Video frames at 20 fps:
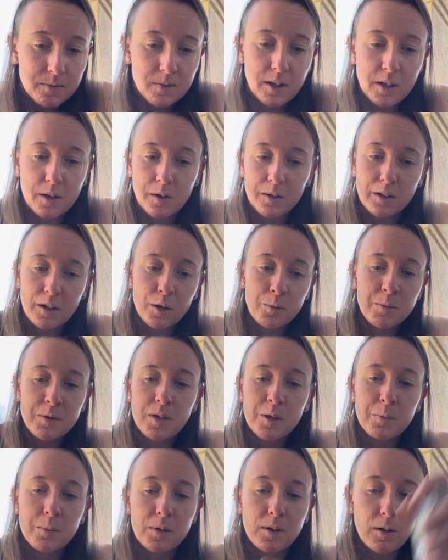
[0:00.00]
it all comes
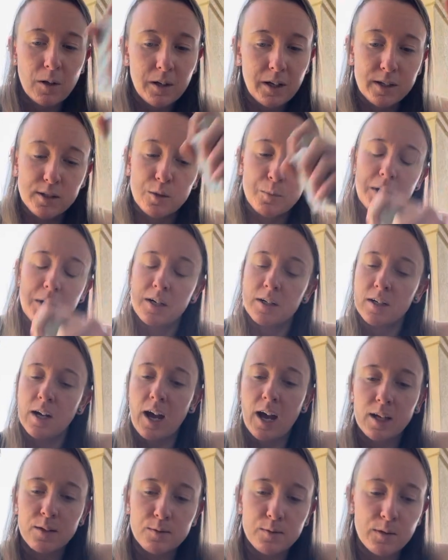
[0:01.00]
up, it all gets better,
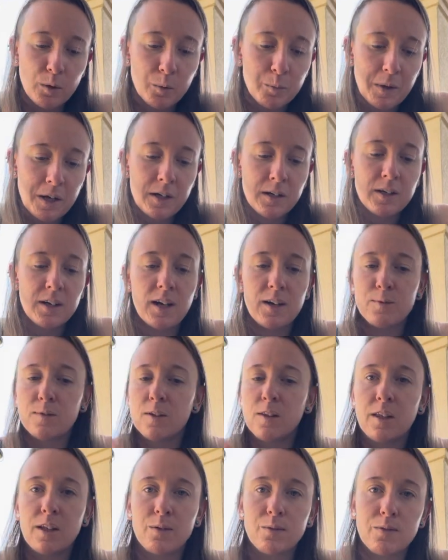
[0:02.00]
I feel better,
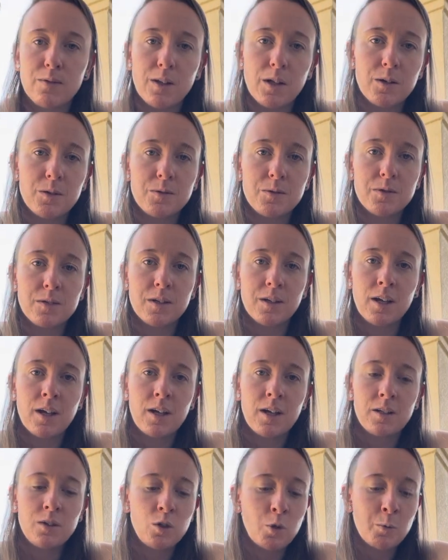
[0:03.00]
everything flows,
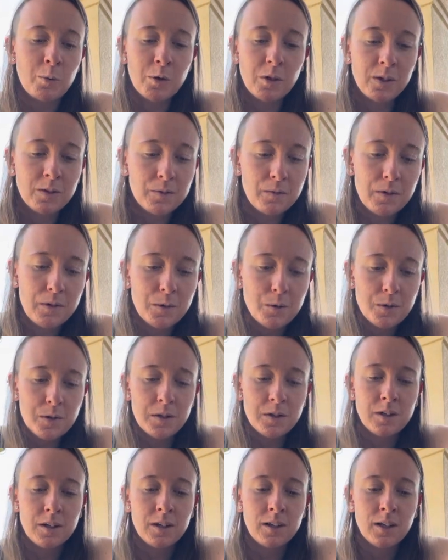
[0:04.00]
no more
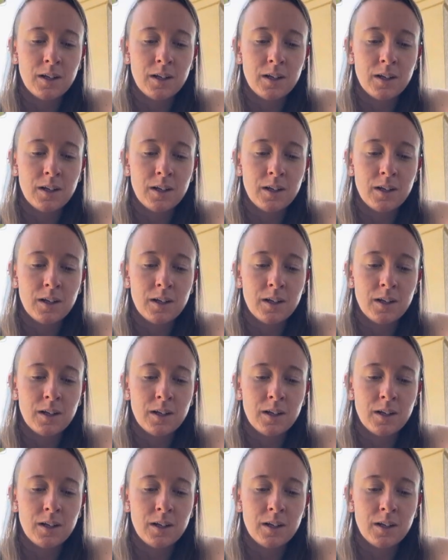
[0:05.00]
confusion,